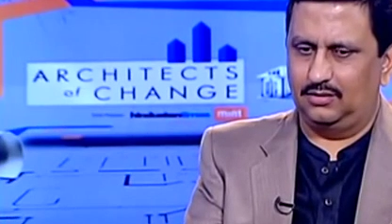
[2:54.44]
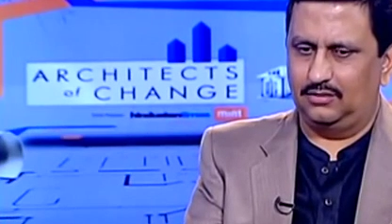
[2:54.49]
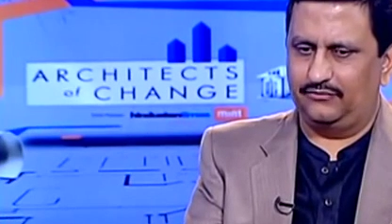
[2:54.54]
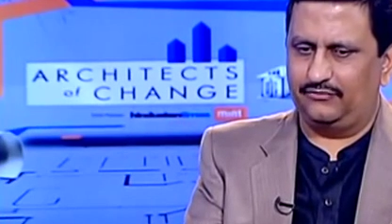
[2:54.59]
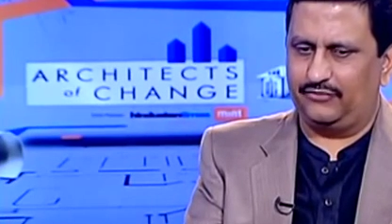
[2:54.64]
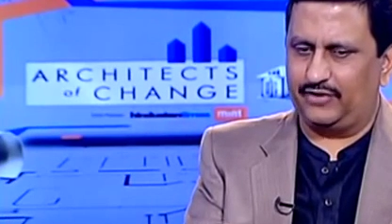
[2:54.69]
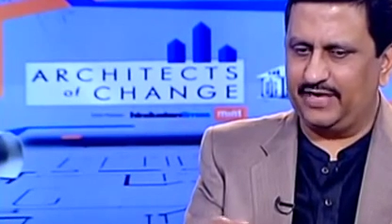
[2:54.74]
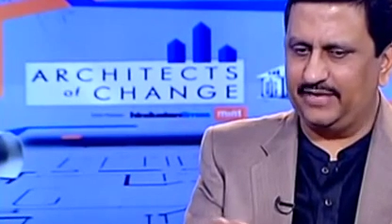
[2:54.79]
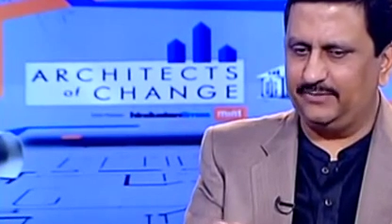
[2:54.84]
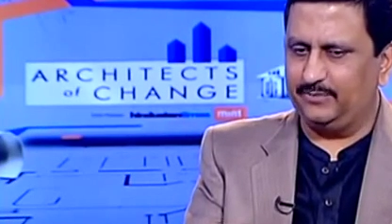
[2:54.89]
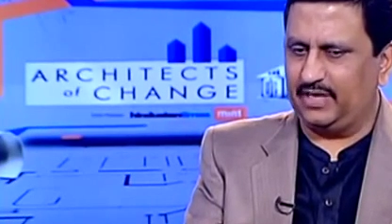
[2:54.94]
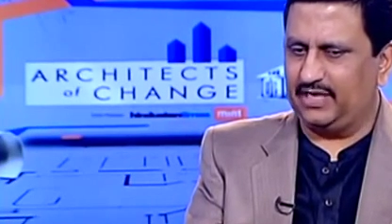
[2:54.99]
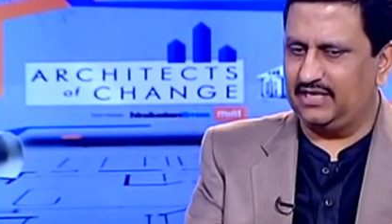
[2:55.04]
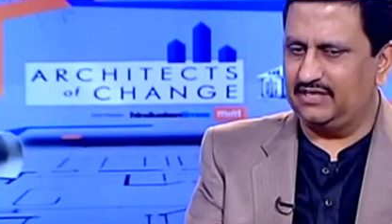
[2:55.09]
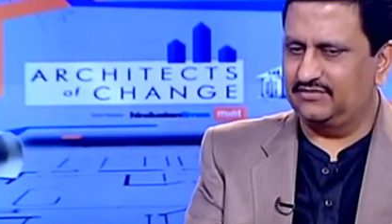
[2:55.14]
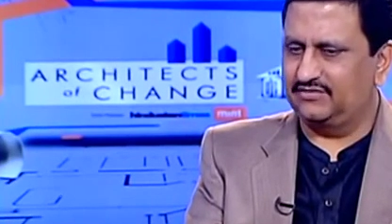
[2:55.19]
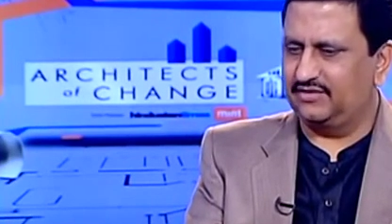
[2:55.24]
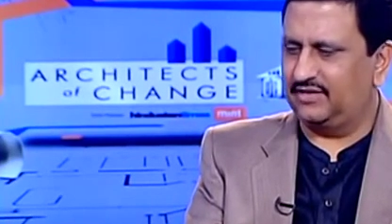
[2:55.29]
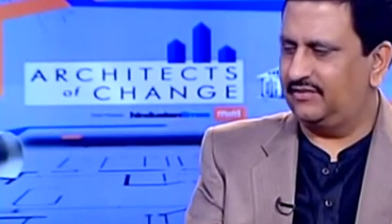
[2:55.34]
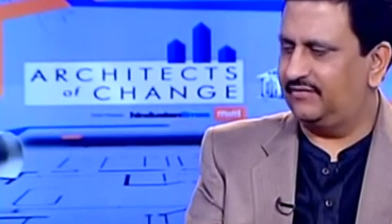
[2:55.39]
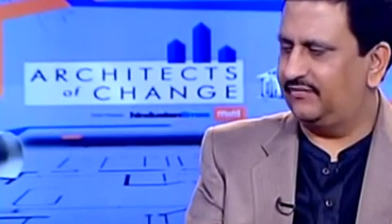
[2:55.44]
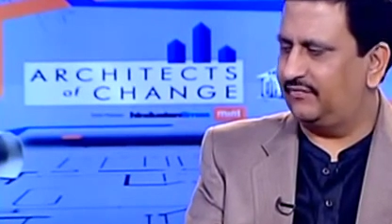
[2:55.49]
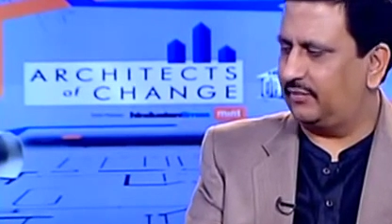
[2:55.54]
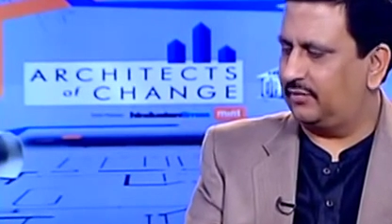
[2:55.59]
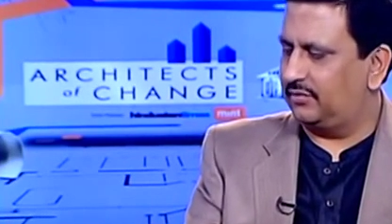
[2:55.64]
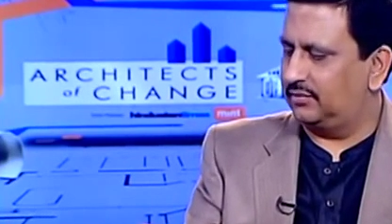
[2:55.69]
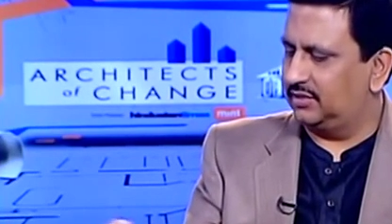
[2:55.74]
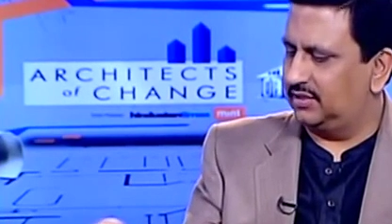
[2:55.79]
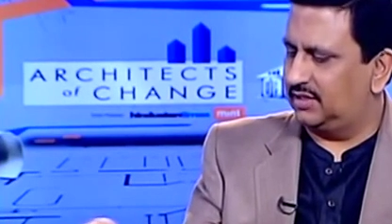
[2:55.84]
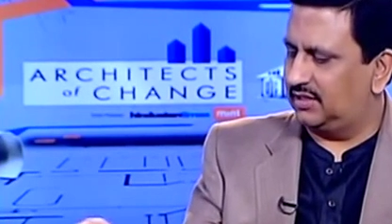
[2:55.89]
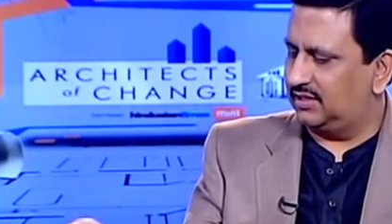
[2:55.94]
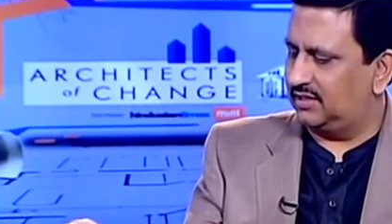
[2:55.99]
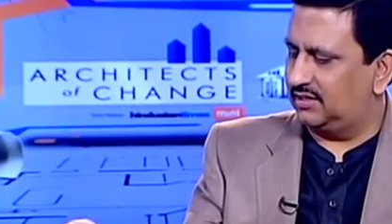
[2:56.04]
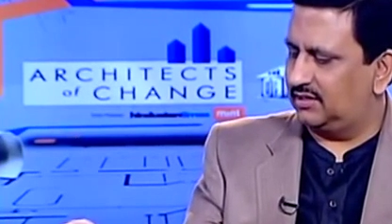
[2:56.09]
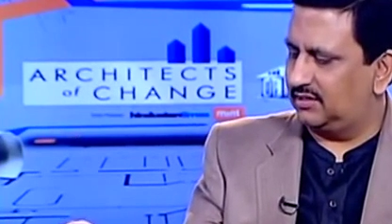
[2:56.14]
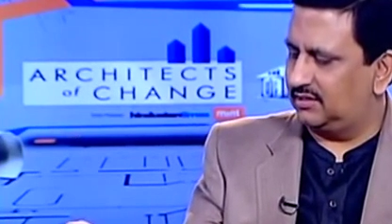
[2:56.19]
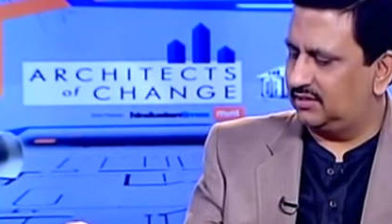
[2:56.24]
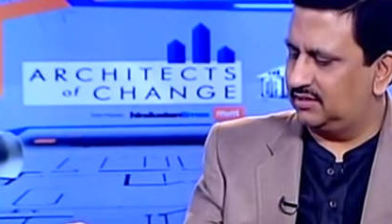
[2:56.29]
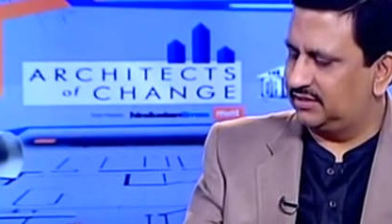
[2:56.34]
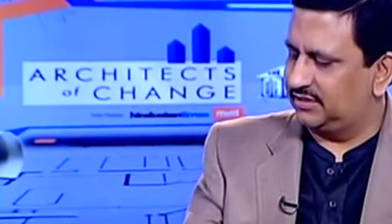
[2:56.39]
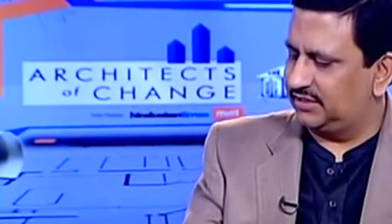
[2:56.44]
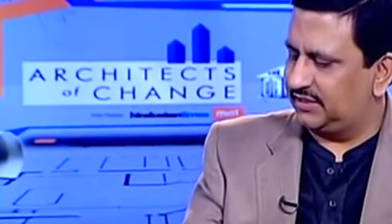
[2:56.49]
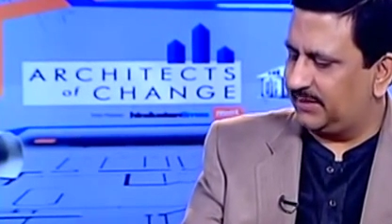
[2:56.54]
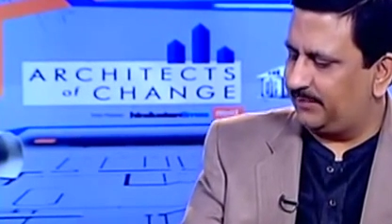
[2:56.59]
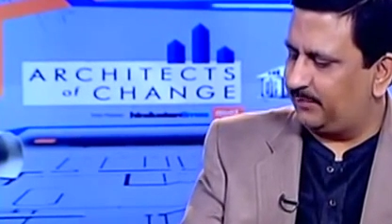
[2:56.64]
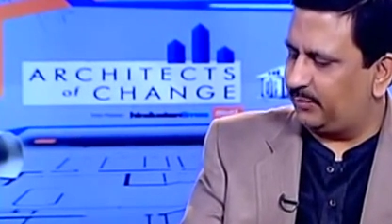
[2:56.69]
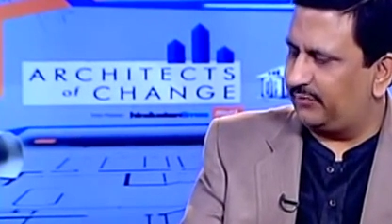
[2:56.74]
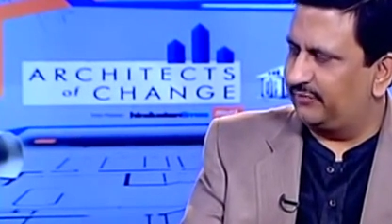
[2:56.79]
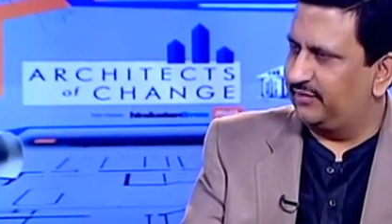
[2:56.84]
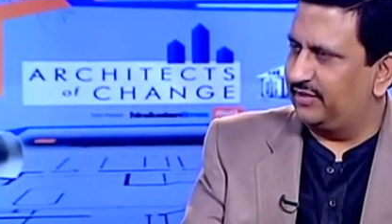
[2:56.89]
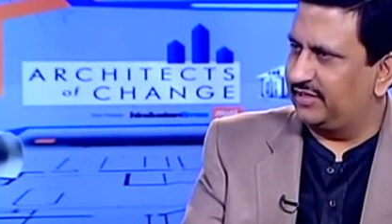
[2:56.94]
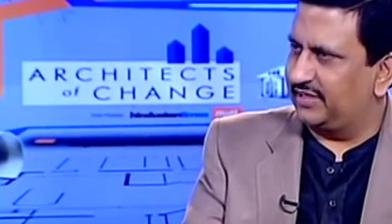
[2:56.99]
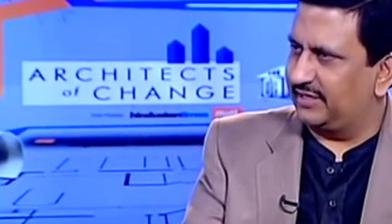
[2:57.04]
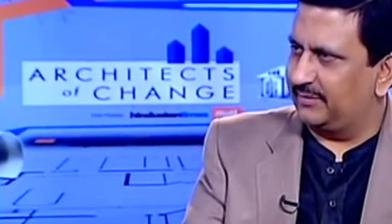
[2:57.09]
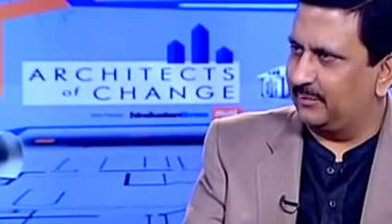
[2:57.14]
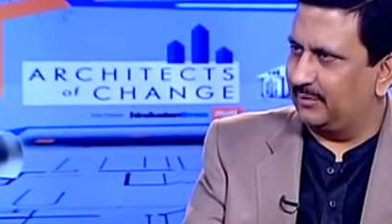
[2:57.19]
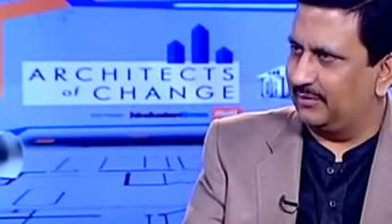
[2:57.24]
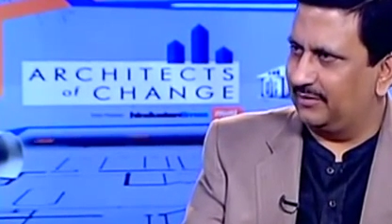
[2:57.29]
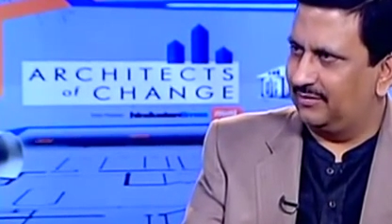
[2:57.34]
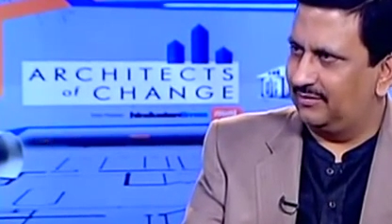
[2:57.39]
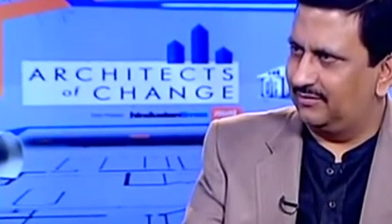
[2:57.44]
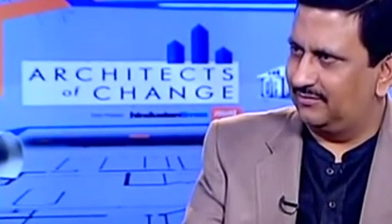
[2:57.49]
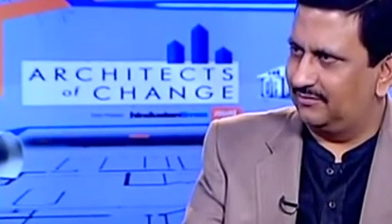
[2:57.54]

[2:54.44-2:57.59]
find myself on the tip of the table.